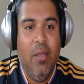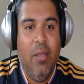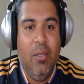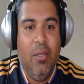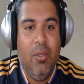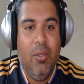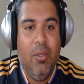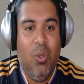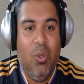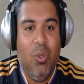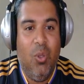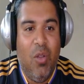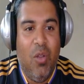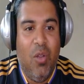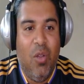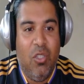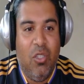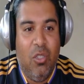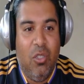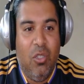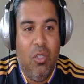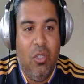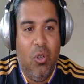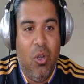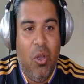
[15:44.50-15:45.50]
sort of a
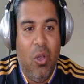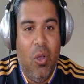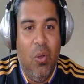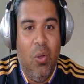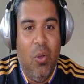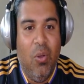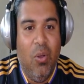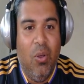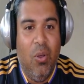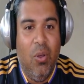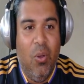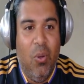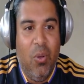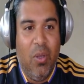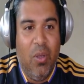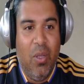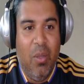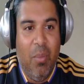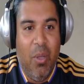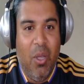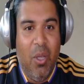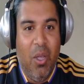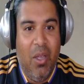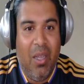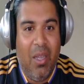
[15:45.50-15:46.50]
Stroll or
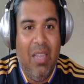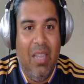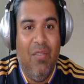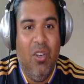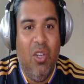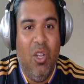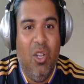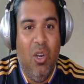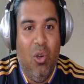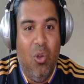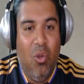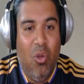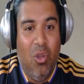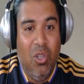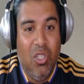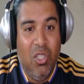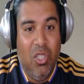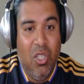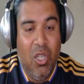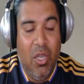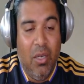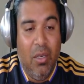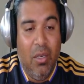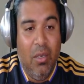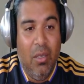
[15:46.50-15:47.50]
Hülkenberg, even a
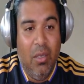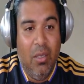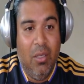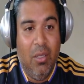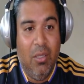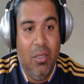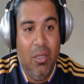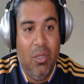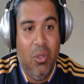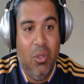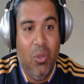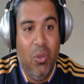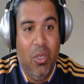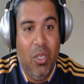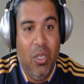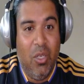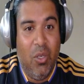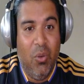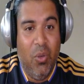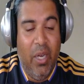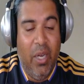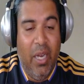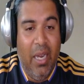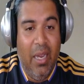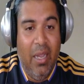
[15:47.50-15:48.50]
Lawson to a
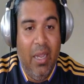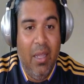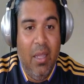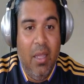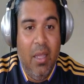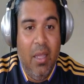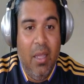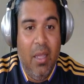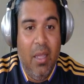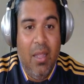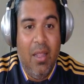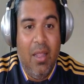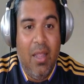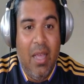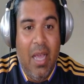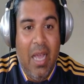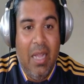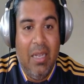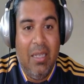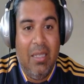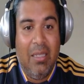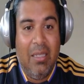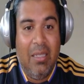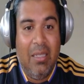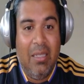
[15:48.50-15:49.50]
degree,
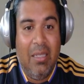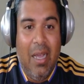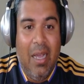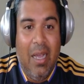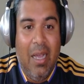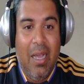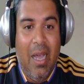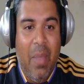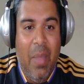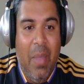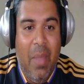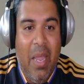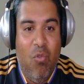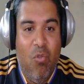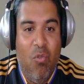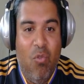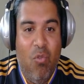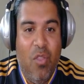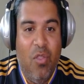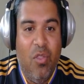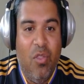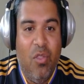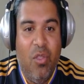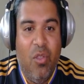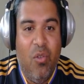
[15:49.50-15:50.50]
that I may
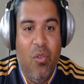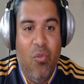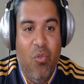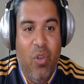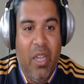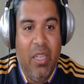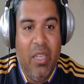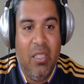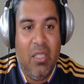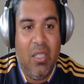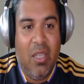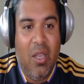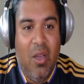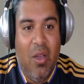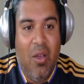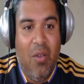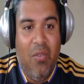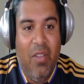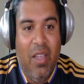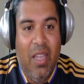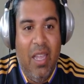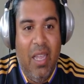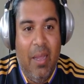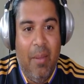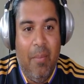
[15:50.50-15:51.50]
run the risk of
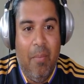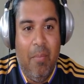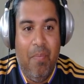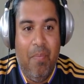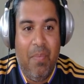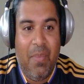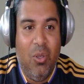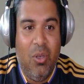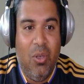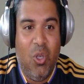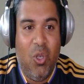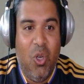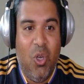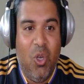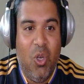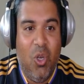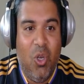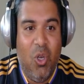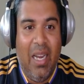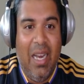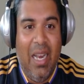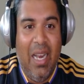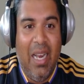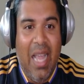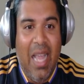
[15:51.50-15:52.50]
him
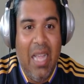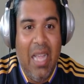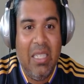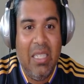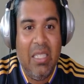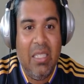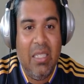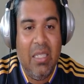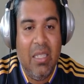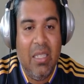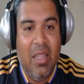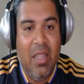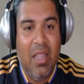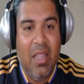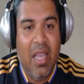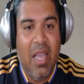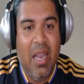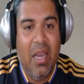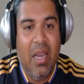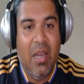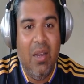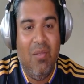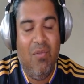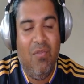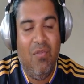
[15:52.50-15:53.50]
scoring less
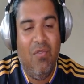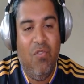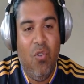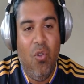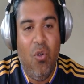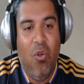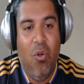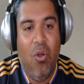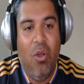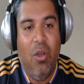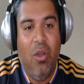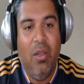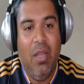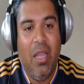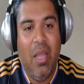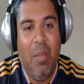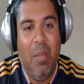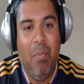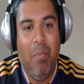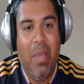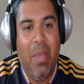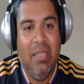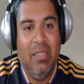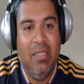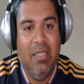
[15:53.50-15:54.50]
than 4
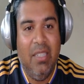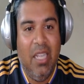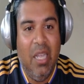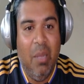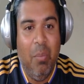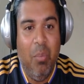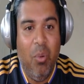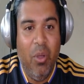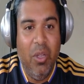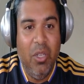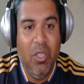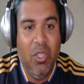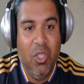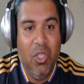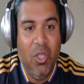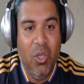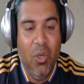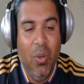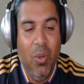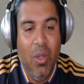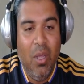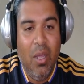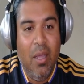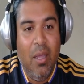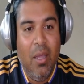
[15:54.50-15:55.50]
and may see a
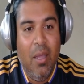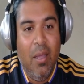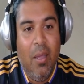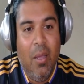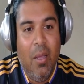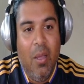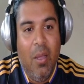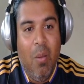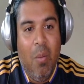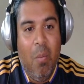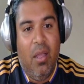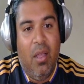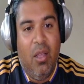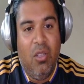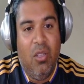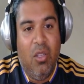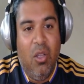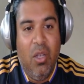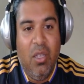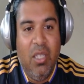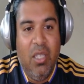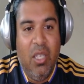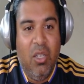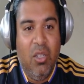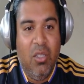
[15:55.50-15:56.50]
0.2. As
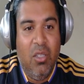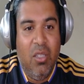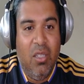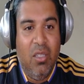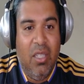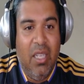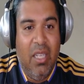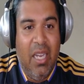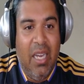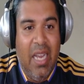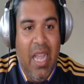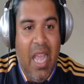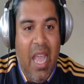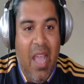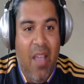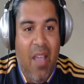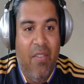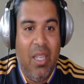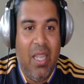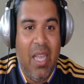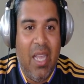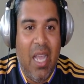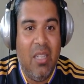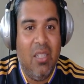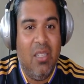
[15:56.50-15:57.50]
long as he doesn't DNF
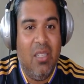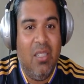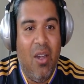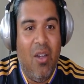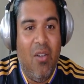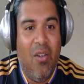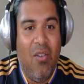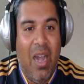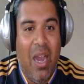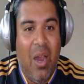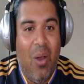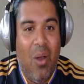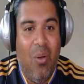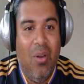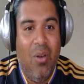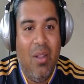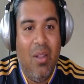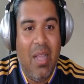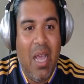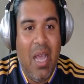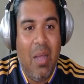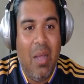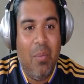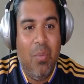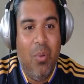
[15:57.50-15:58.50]
and gets around
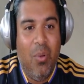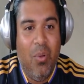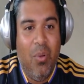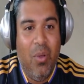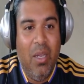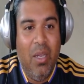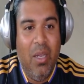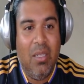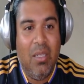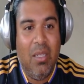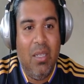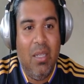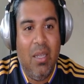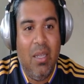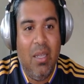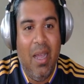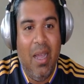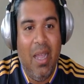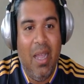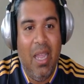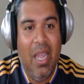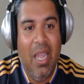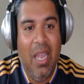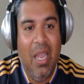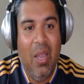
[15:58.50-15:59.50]
that point,
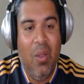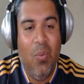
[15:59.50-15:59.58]
he